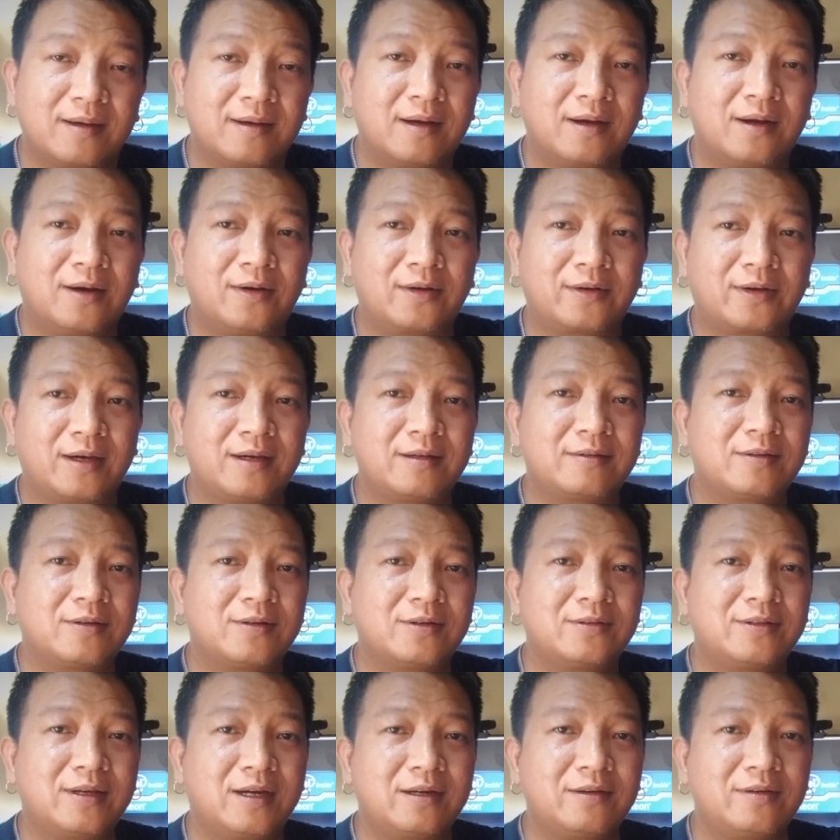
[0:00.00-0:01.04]
Okay,
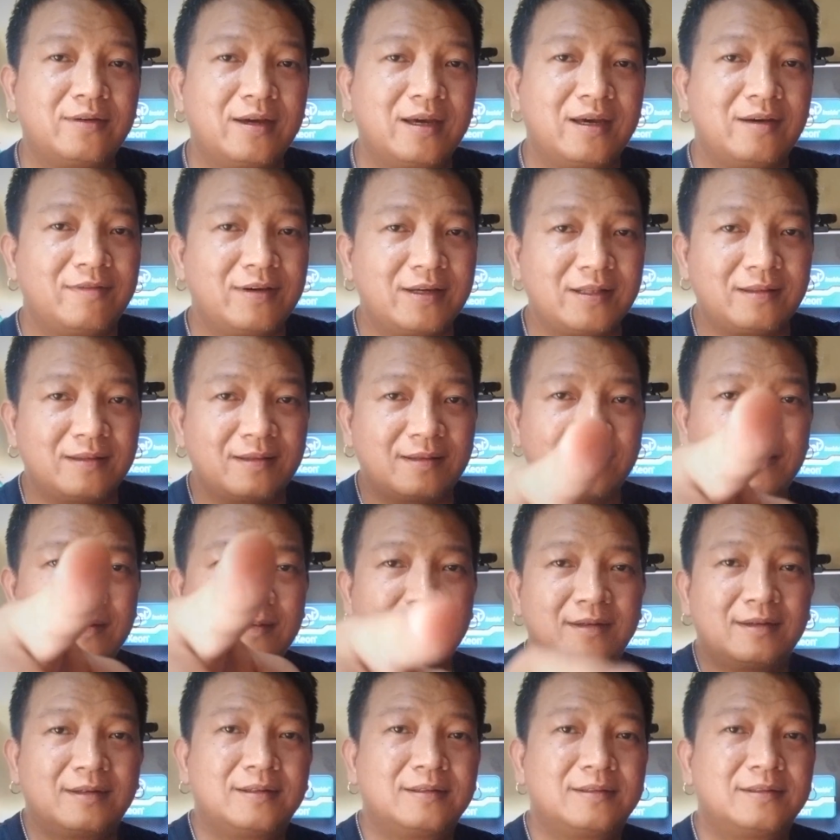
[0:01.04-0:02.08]
so there you have it.
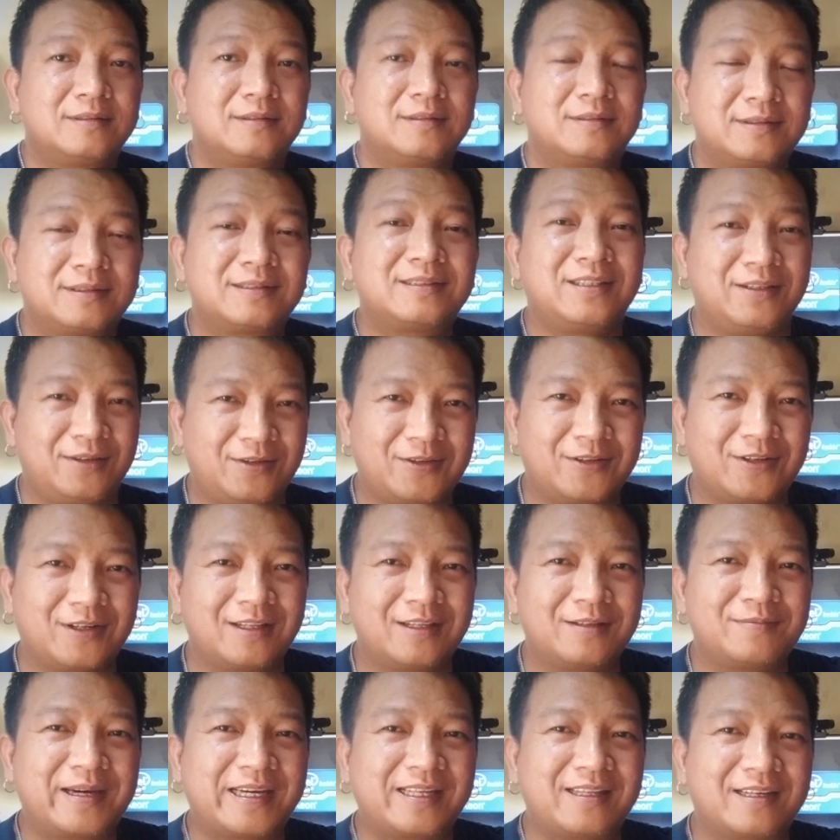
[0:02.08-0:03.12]
See you all
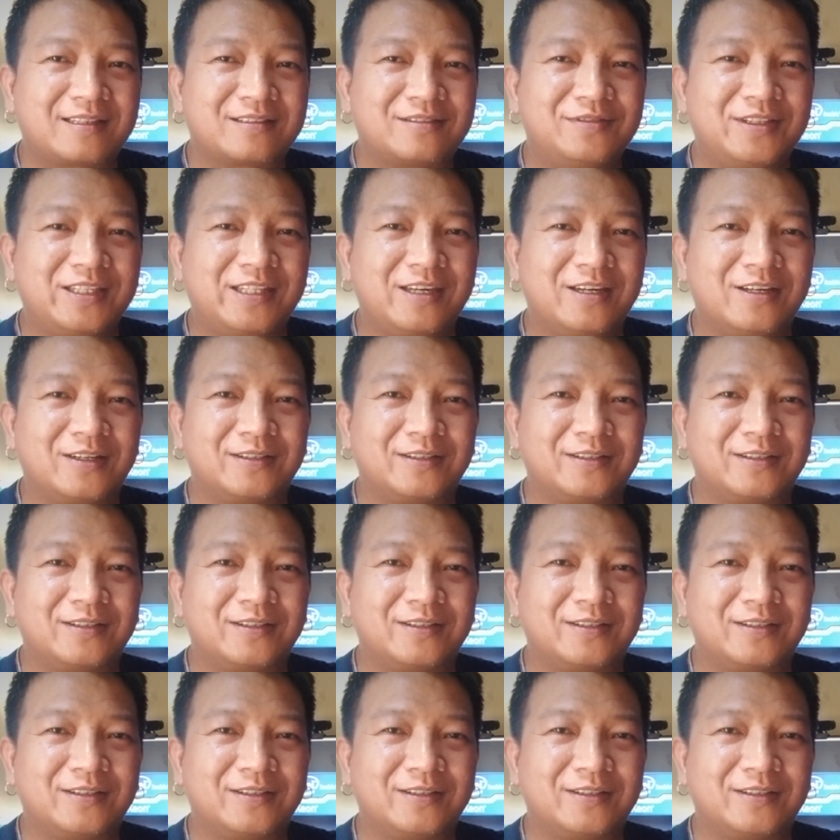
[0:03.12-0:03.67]
in my next video.